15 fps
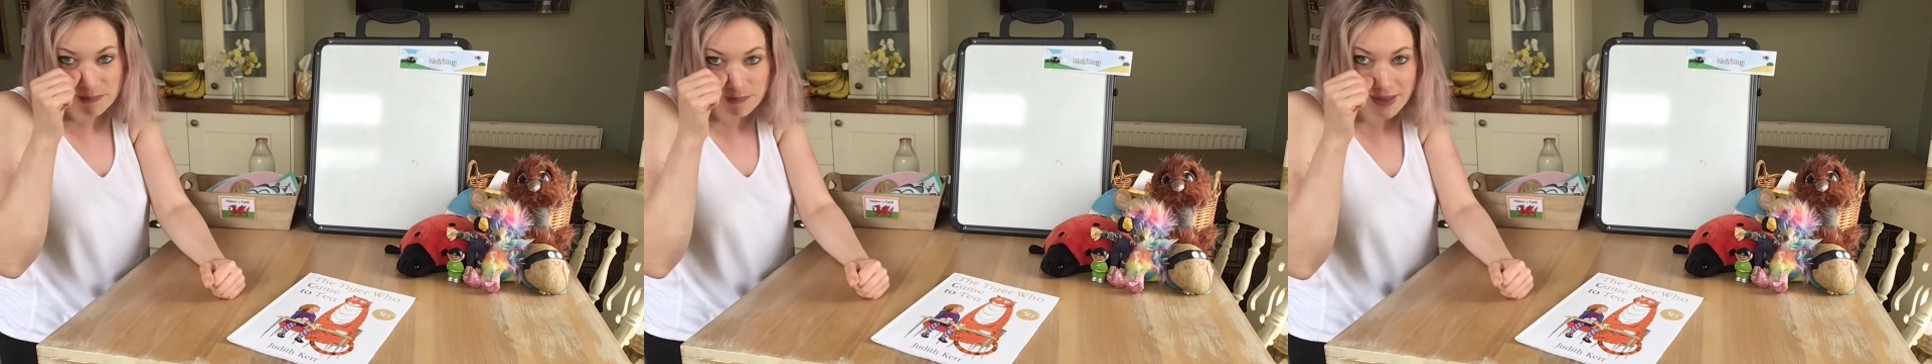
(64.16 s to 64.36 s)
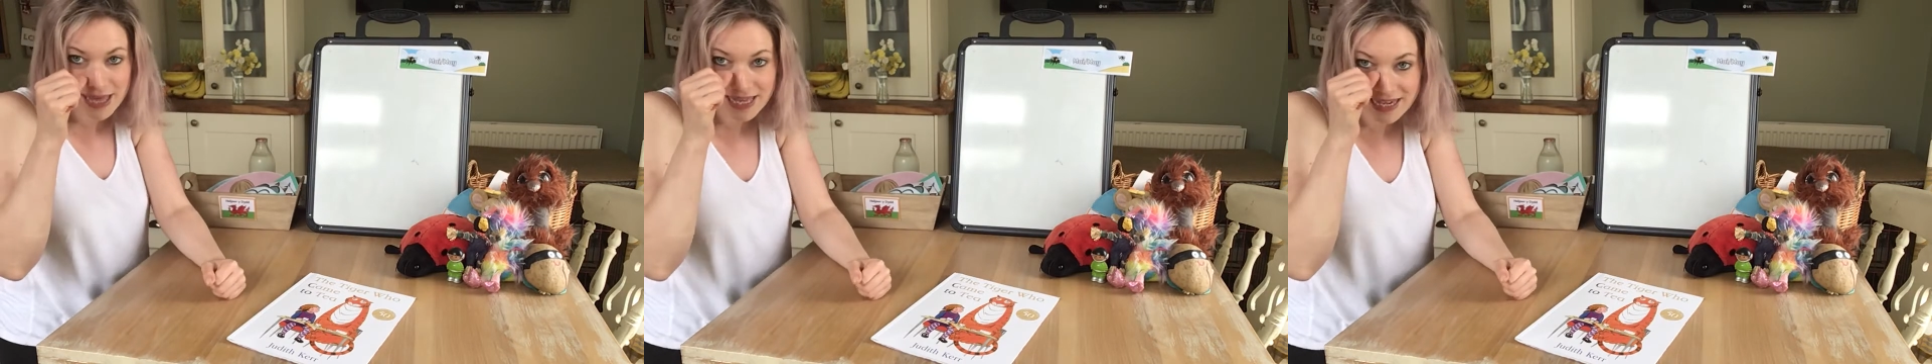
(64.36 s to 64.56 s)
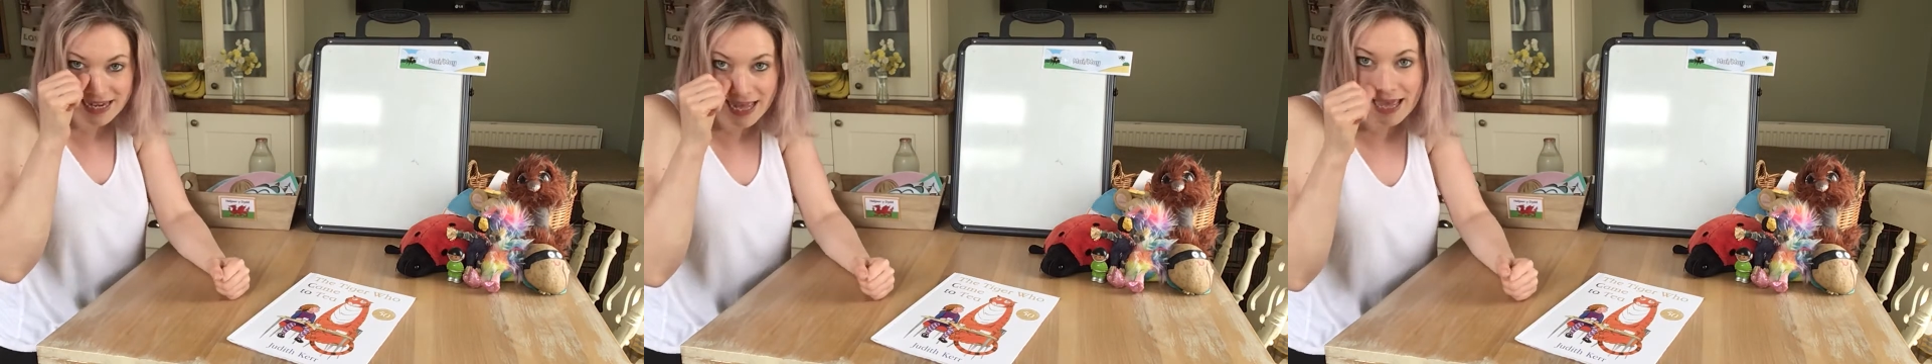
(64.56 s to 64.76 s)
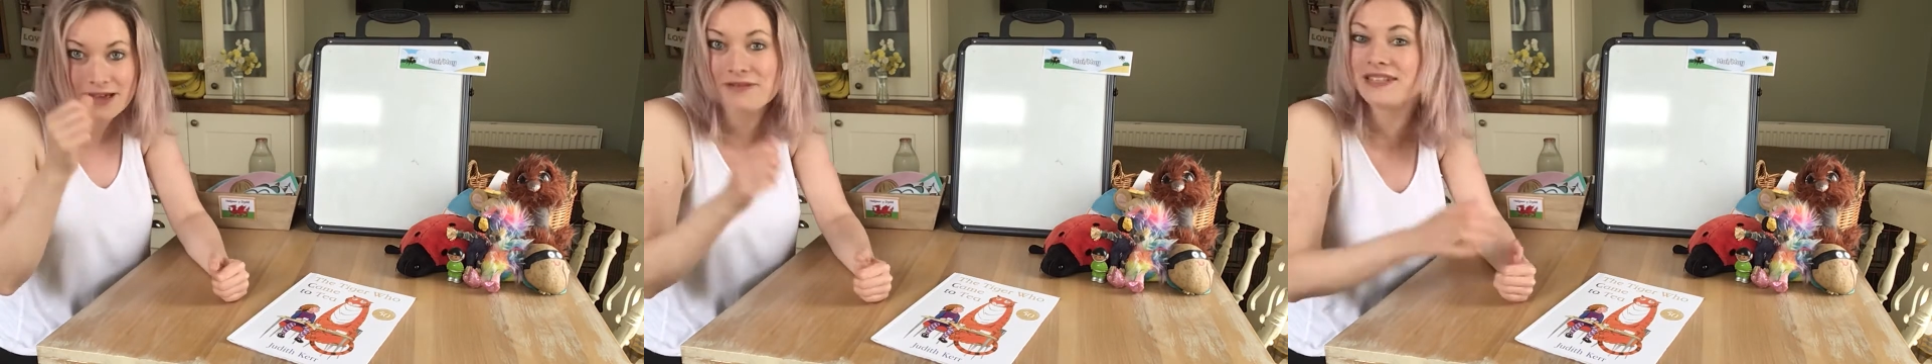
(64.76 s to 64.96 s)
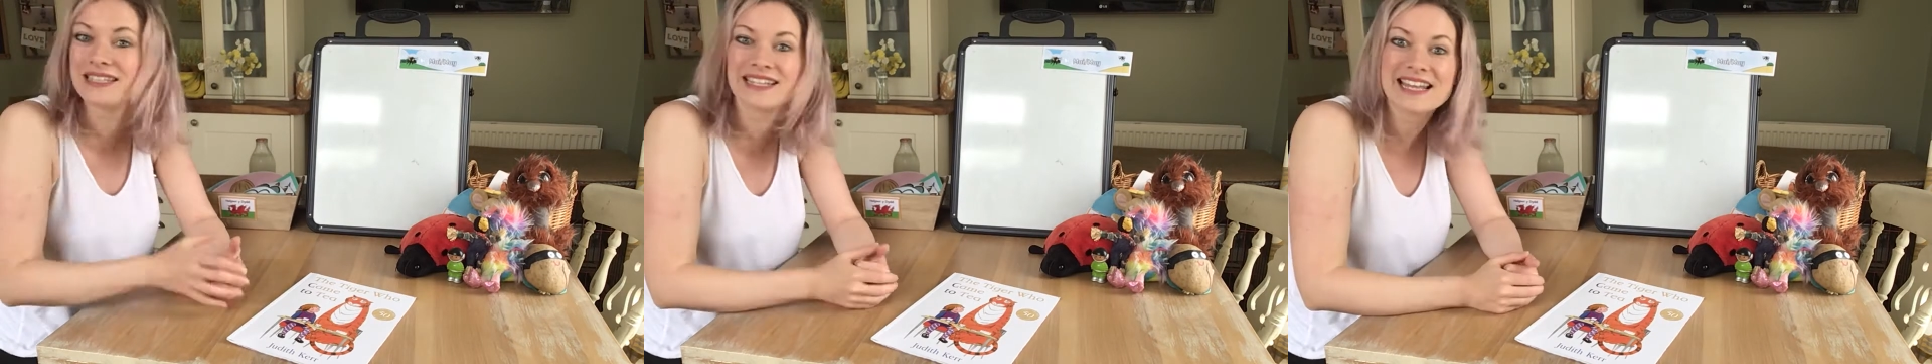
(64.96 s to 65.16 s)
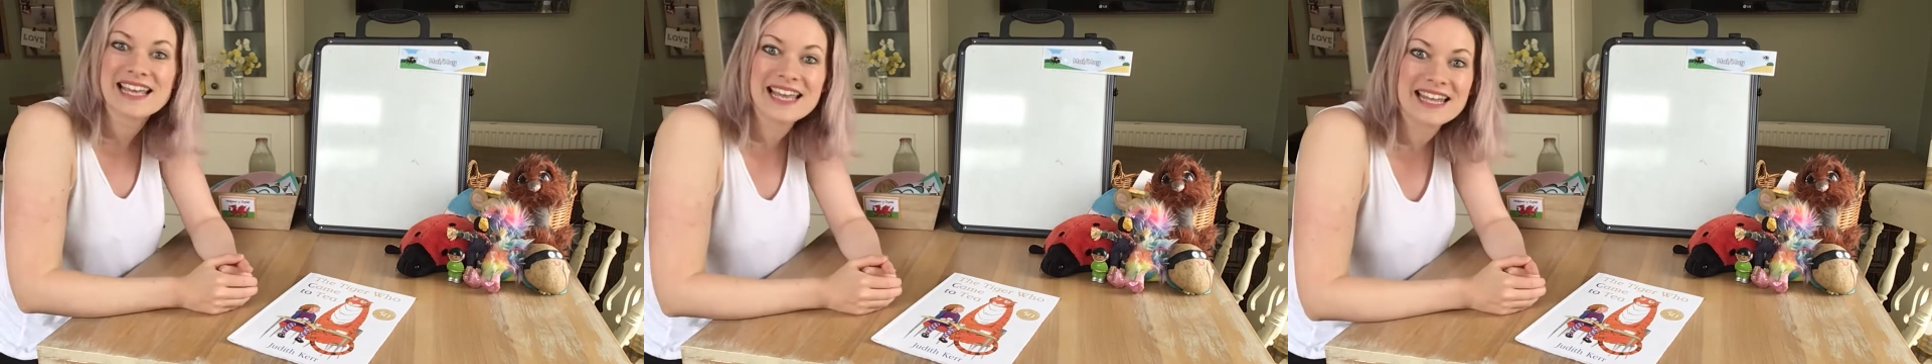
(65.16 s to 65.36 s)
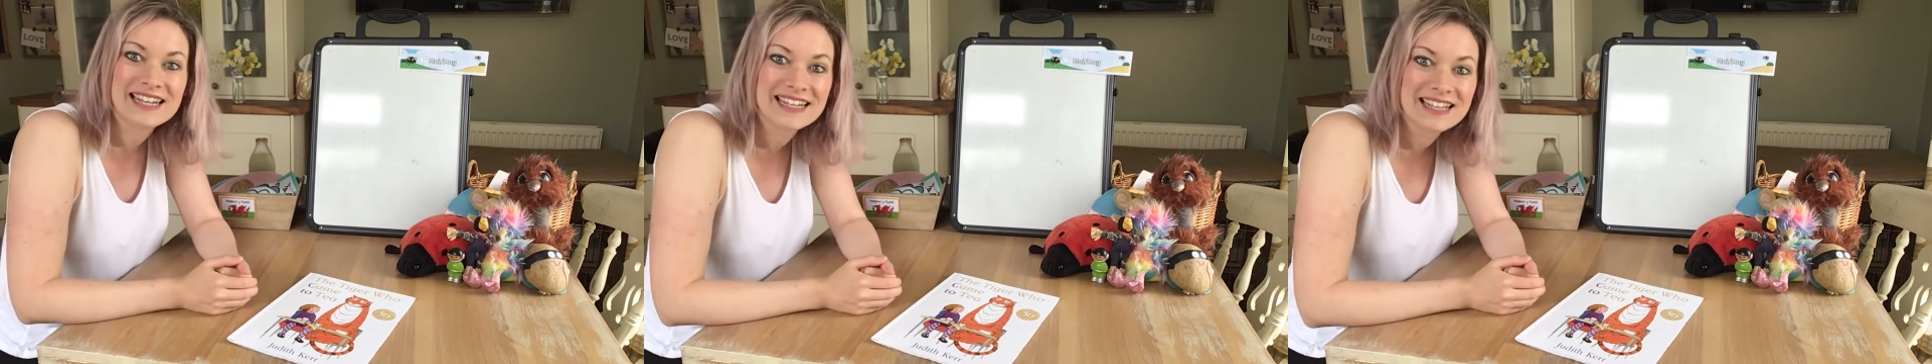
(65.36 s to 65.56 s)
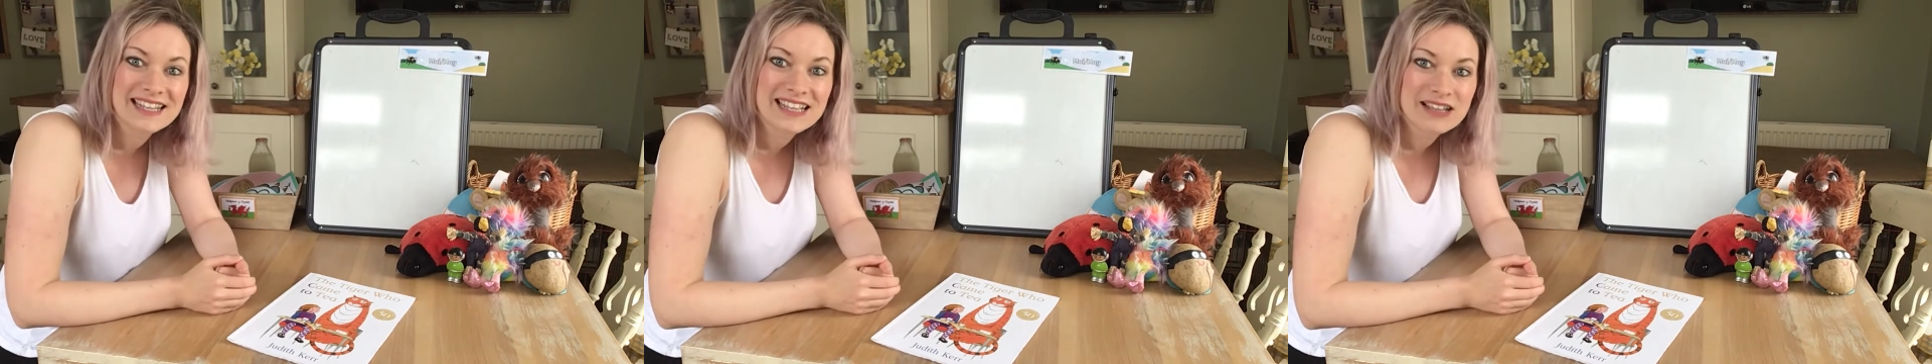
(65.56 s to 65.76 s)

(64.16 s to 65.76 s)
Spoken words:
big now, isn't it?